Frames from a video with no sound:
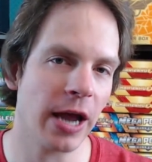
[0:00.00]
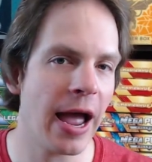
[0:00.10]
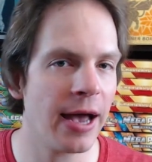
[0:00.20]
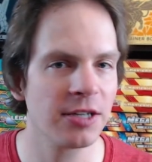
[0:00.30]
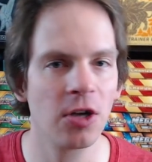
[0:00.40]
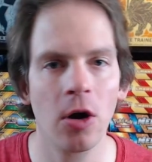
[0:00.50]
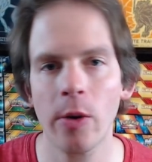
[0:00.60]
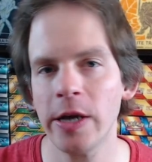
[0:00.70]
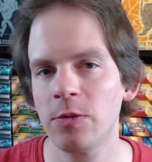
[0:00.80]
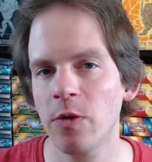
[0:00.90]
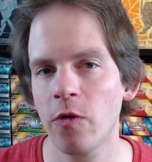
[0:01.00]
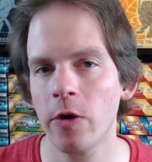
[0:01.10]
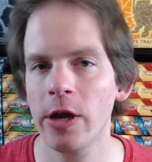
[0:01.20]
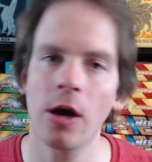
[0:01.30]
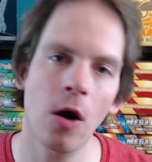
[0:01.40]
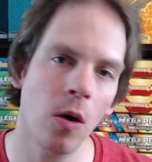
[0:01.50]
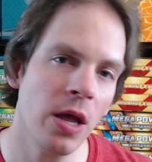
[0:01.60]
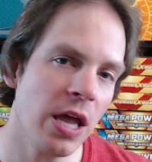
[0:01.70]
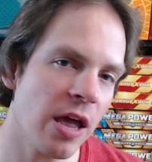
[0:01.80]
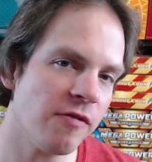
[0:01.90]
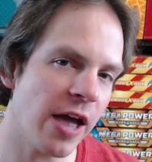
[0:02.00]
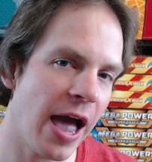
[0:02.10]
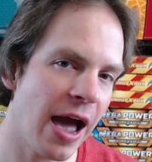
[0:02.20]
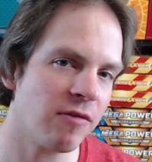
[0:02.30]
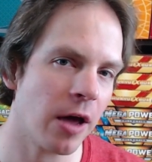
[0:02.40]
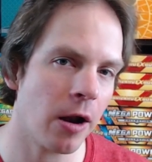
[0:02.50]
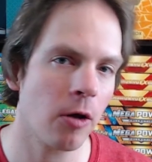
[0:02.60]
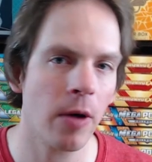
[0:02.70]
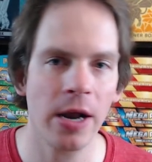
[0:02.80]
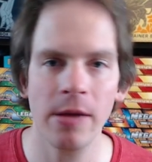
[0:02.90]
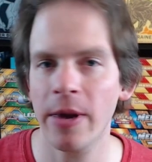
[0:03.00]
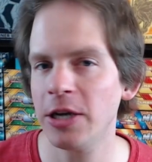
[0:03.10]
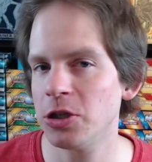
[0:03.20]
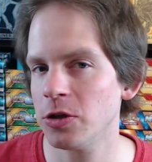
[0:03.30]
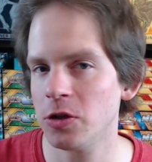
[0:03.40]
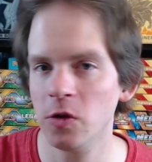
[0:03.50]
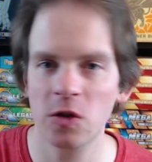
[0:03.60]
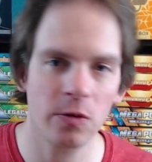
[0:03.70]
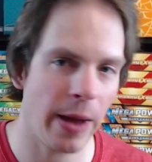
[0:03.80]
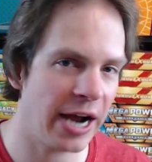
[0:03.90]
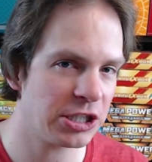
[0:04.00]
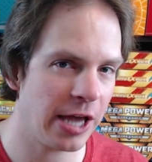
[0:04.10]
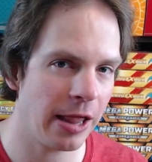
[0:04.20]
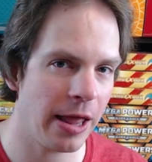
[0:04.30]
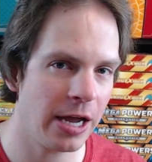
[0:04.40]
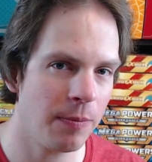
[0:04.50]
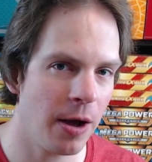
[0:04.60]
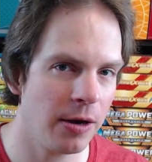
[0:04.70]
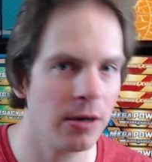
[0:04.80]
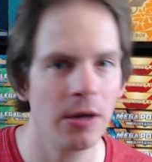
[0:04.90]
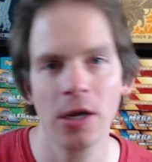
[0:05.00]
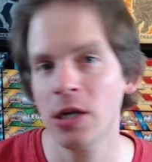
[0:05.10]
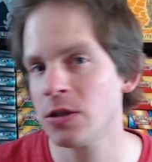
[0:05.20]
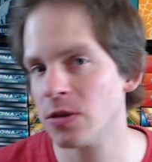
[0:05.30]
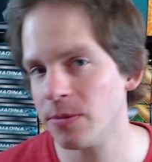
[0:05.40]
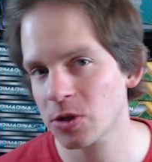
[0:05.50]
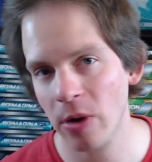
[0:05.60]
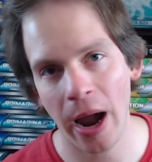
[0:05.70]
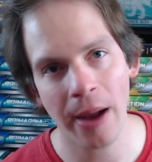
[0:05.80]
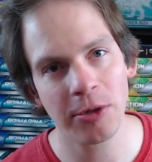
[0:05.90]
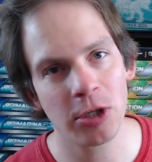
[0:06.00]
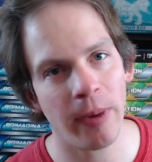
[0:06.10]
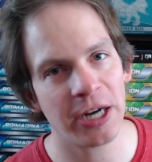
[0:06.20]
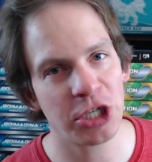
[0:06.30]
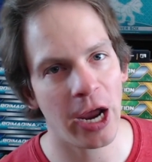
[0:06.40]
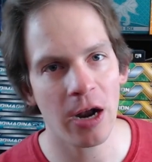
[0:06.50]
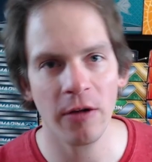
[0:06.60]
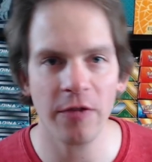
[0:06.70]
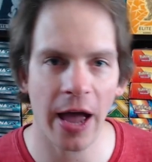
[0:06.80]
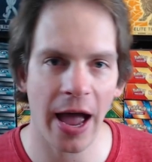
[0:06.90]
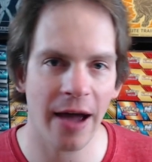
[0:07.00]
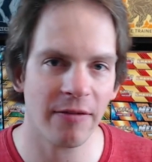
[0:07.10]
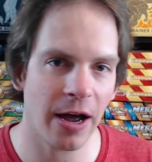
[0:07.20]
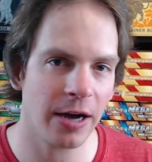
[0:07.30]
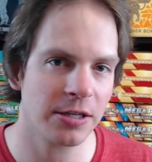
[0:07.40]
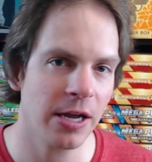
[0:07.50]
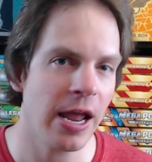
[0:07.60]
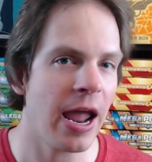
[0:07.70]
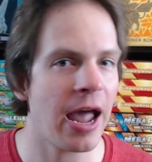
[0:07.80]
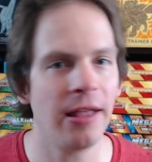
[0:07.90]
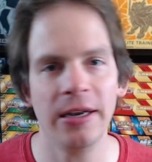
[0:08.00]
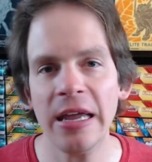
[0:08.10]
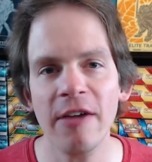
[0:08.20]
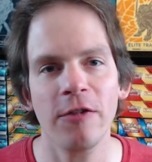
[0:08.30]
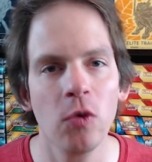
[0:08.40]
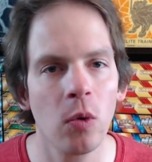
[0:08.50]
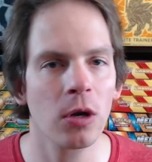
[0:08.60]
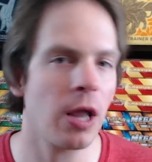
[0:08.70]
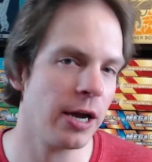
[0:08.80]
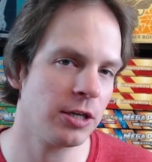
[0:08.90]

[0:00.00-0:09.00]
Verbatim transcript: As always, before you go, if you have not already, make sure to smash that like button, subscribe to my channel if you have not, and then if you would like